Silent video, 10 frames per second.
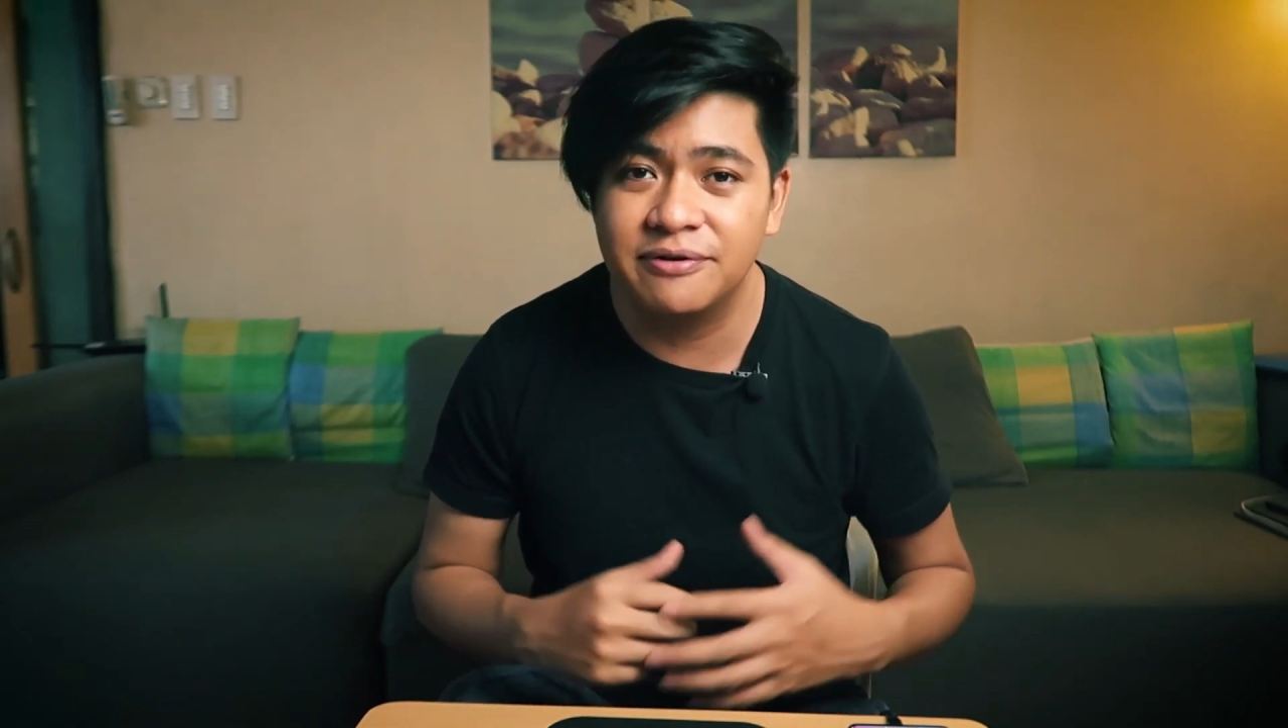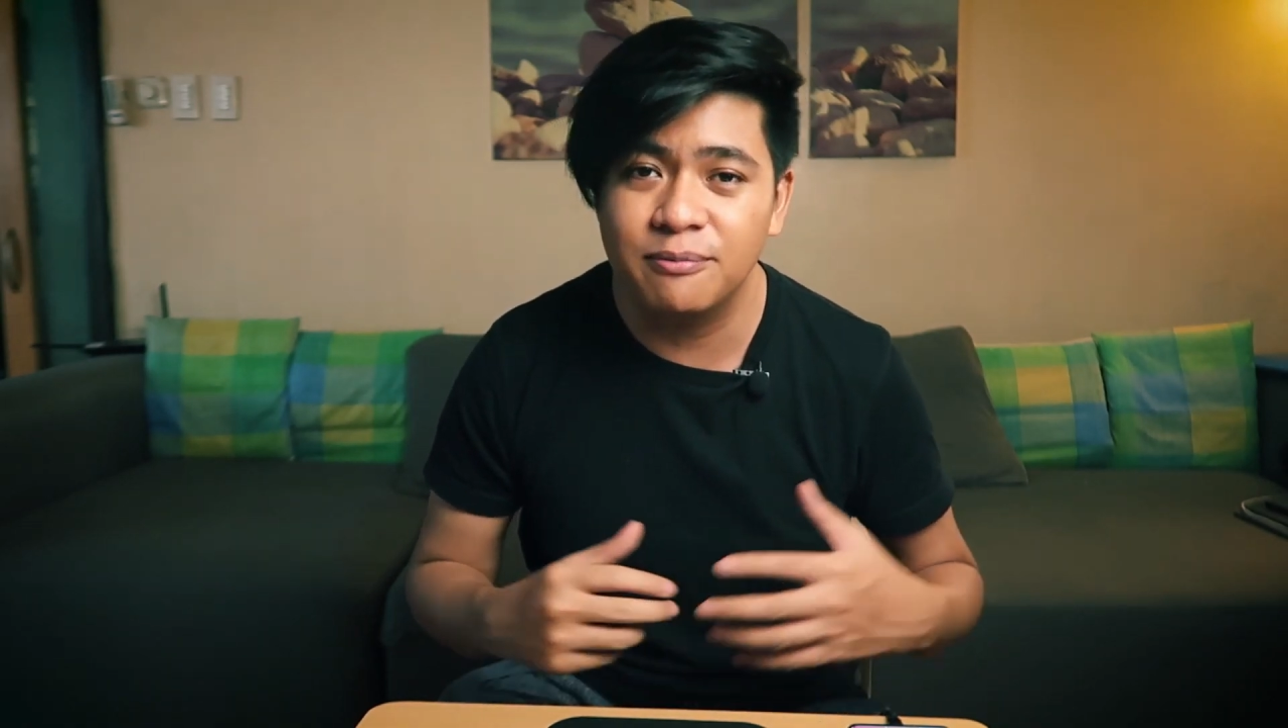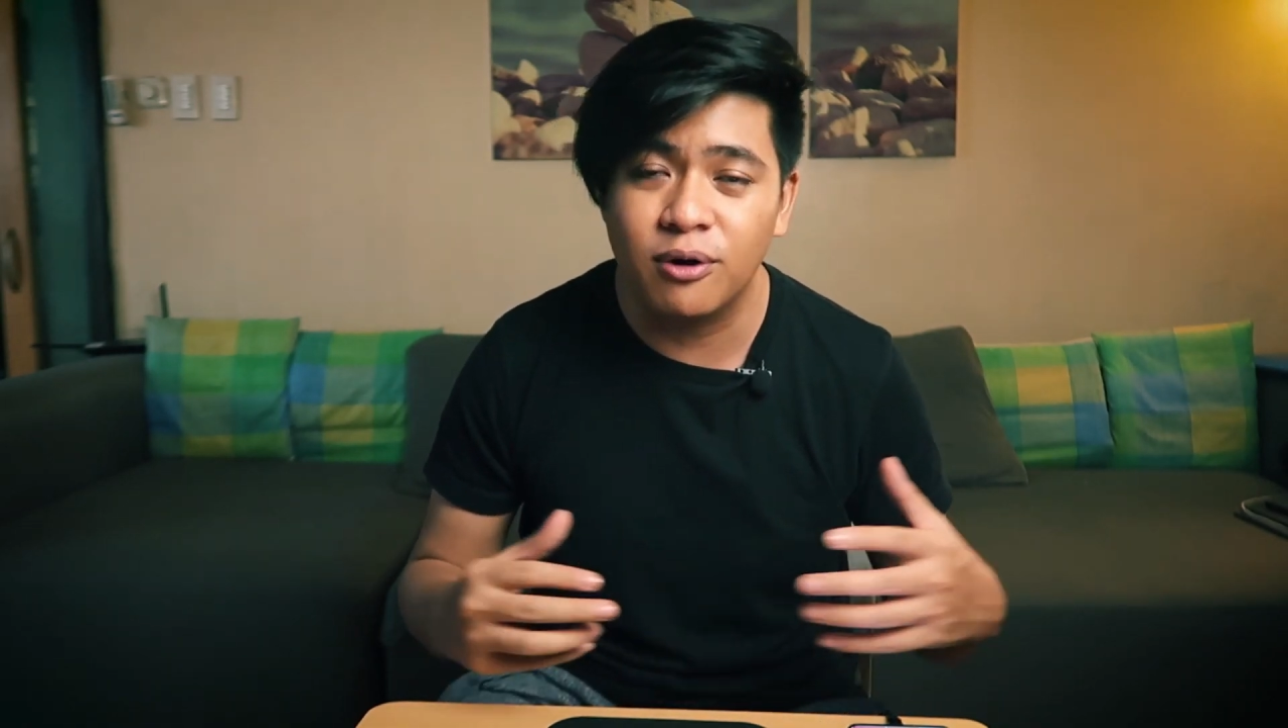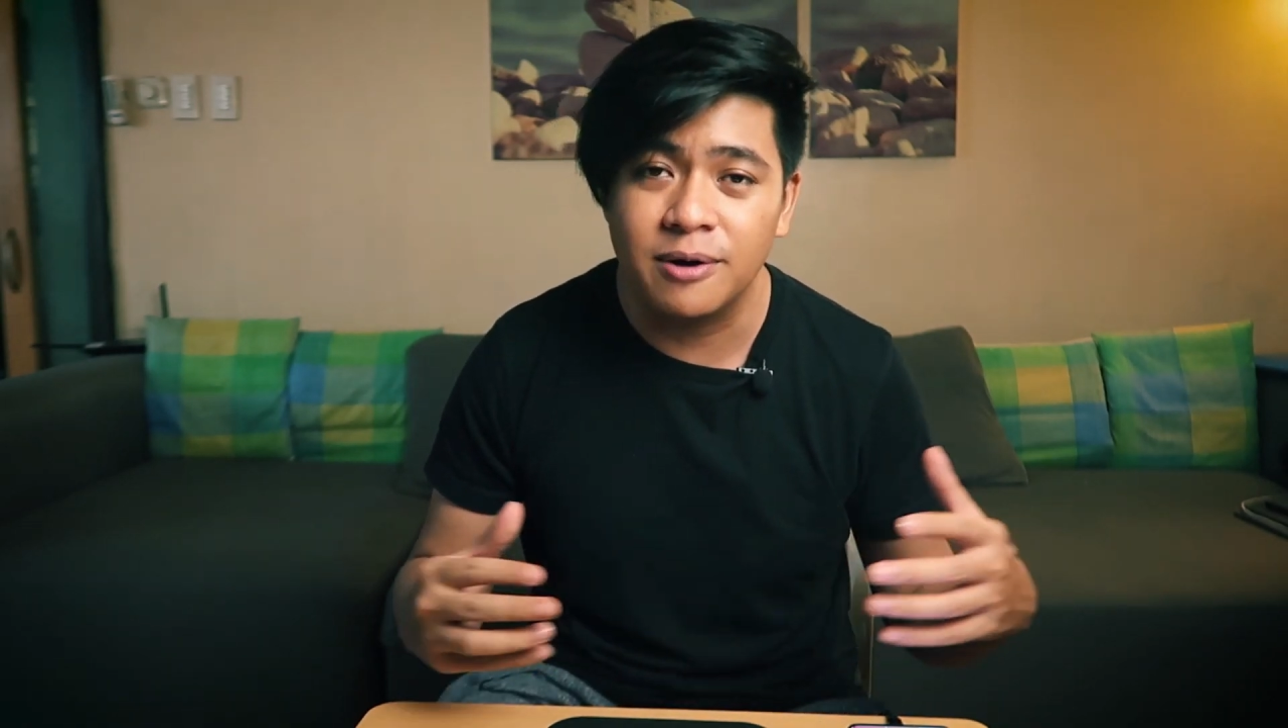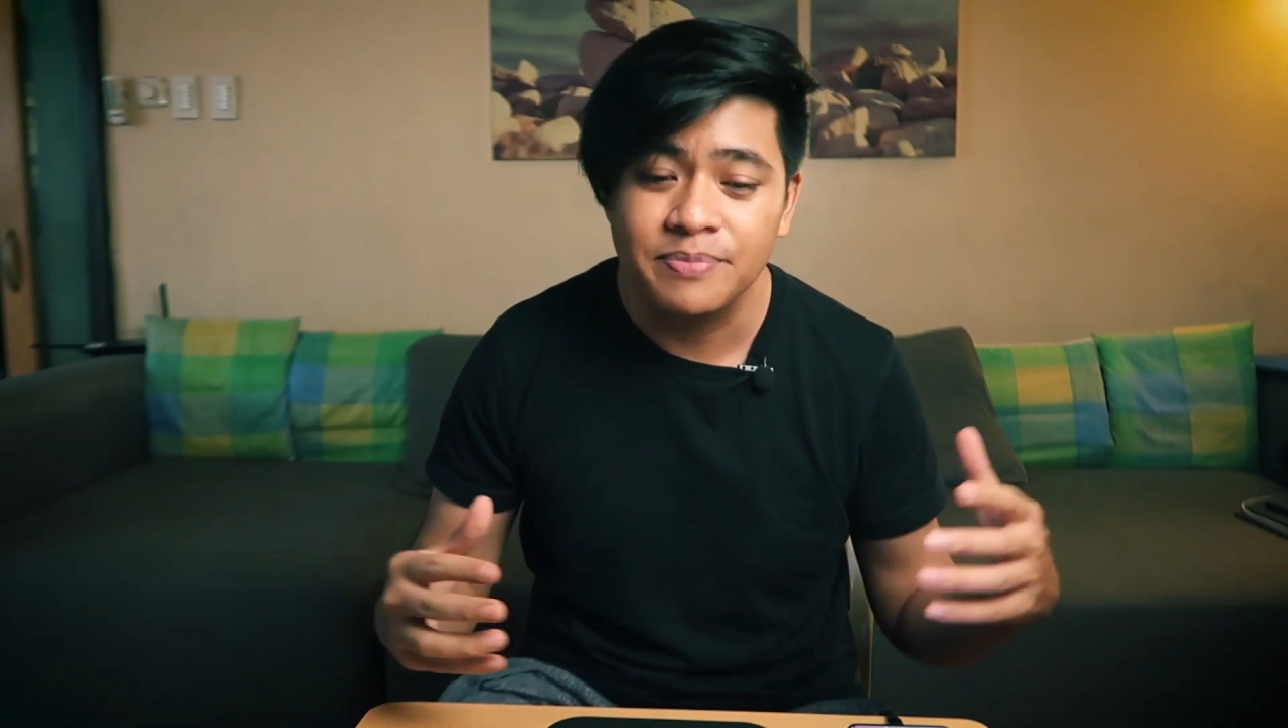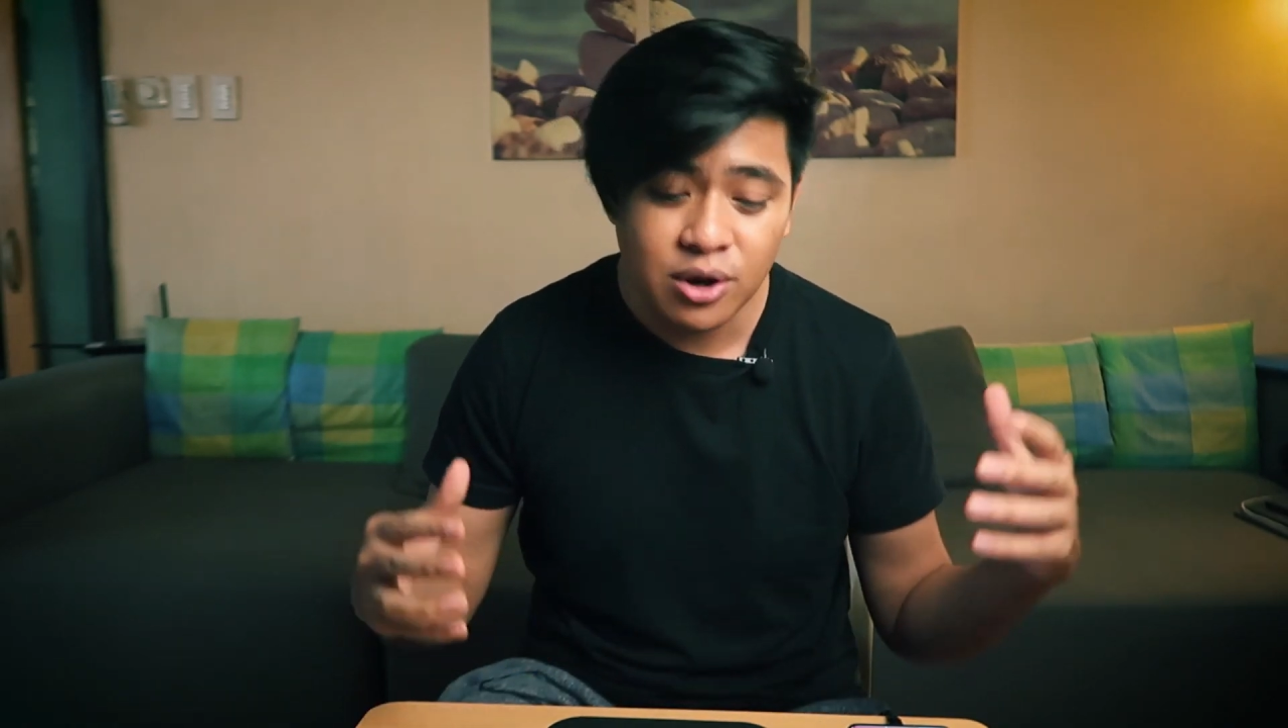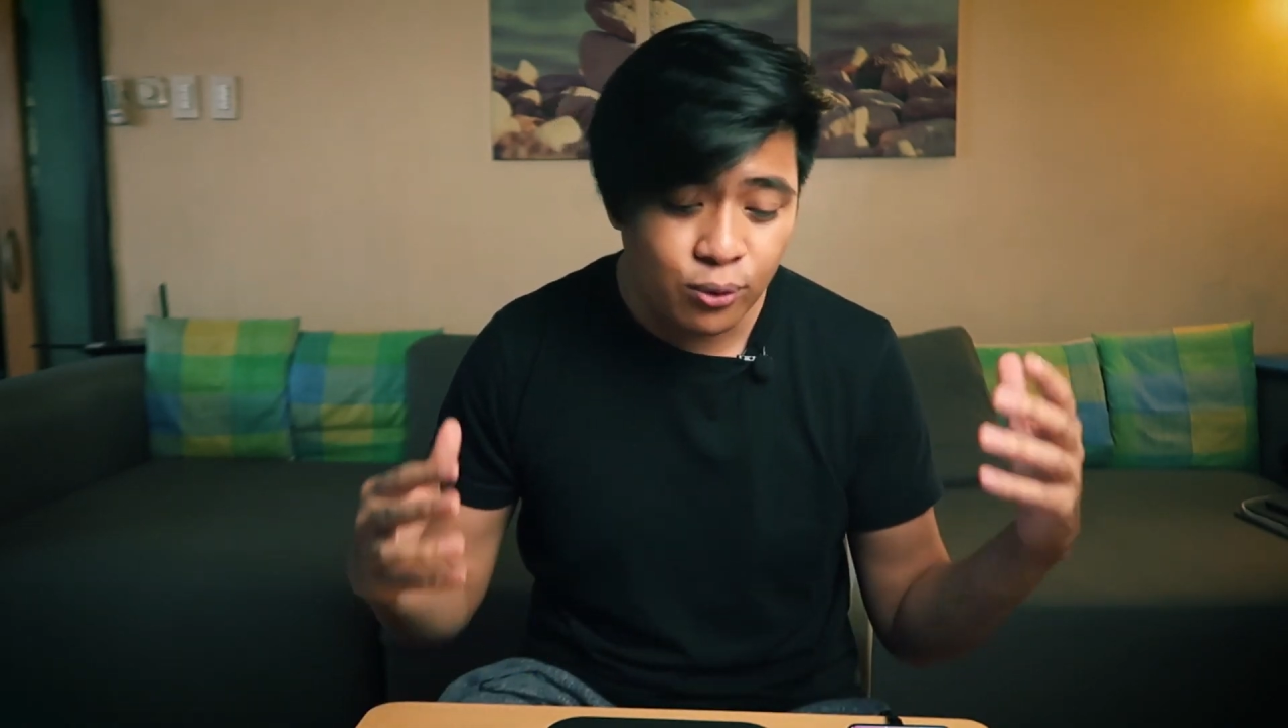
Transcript: for more